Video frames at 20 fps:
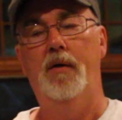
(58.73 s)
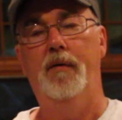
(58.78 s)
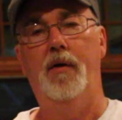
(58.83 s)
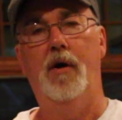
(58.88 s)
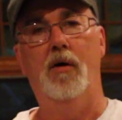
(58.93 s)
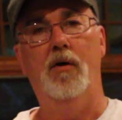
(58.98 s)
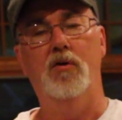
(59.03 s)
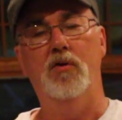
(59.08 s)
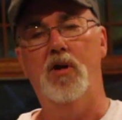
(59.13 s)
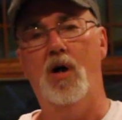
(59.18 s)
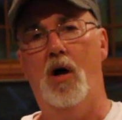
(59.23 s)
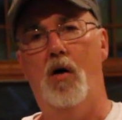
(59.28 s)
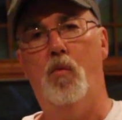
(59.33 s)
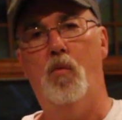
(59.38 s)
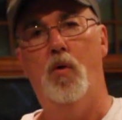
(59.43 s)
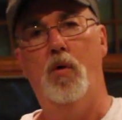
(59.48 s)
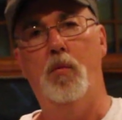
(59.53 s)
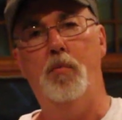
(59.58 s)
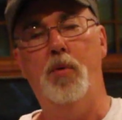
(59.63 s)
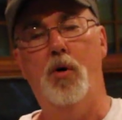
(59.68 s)
There is not
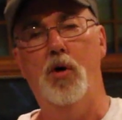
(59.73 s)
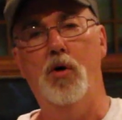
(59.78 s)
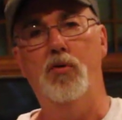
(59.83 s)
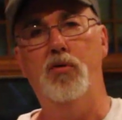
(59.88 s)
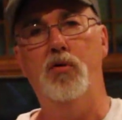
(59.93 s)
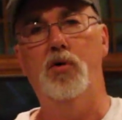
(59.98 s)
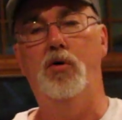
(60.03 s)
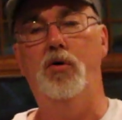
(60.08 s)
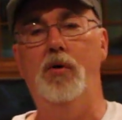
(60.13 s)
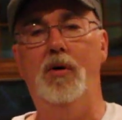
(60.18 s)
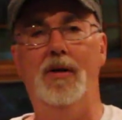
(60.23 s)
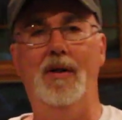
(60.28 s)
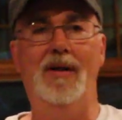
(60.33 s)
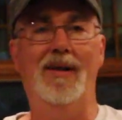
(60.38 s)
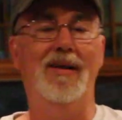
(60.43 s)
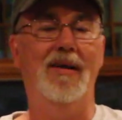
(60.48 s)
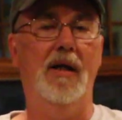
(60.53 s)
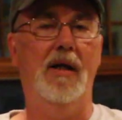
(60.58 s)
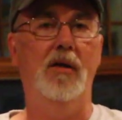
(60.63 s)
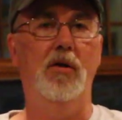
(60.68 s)
one person who can
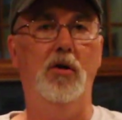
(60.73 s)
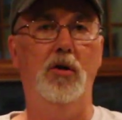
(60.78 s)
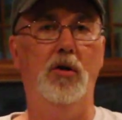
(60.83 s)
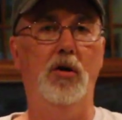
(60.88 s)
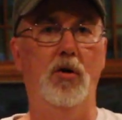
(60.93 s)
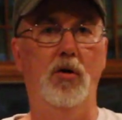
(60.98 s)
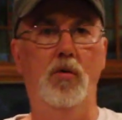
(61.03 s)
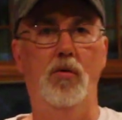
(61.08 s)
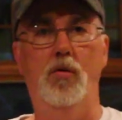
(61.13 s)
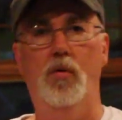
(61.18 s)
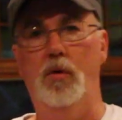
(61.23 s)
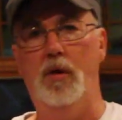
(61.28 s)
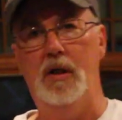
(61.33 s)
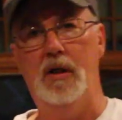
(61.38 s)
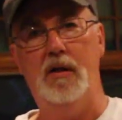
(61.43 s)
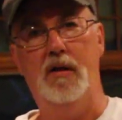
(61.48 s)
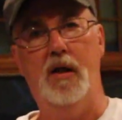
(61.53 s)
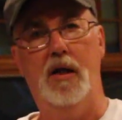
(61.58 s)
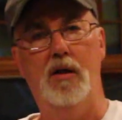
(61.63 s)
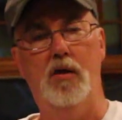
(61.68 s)
dictate to you or
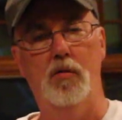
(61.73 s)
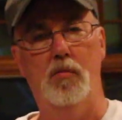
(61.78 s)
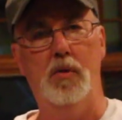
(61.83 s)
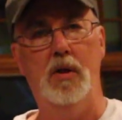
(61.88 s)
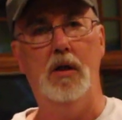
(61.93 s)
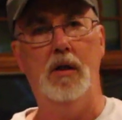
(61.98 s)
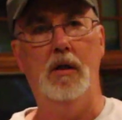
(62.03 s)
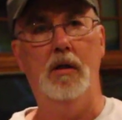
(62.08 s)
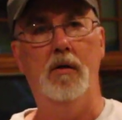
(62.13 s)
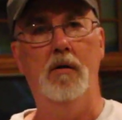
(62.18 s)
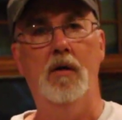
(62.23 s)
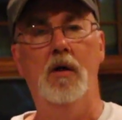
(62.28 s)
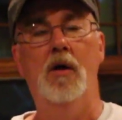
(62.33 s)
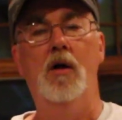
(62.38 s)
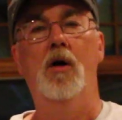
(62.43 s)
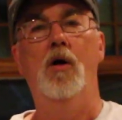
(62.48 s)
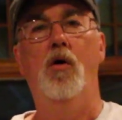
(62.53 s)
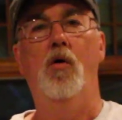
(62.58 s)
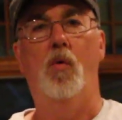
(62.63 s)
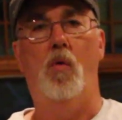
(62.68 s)
dictate to me
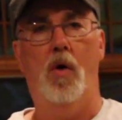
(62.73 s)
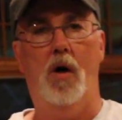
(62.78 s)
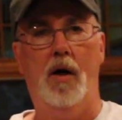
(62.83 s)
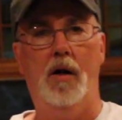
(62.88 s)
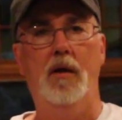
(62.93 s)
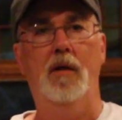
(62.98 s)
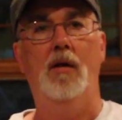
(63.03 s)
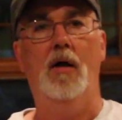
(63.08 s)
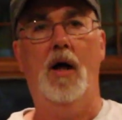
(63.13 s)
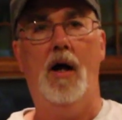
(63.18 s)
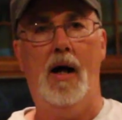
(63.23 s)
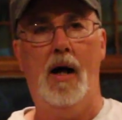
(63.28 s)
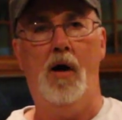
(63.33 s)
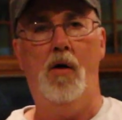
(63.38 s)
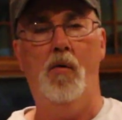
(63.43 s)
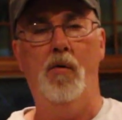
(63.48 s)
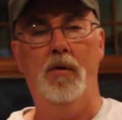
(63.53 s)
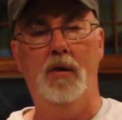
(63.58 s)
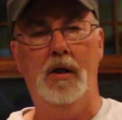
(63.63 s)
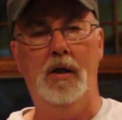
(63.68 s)
what our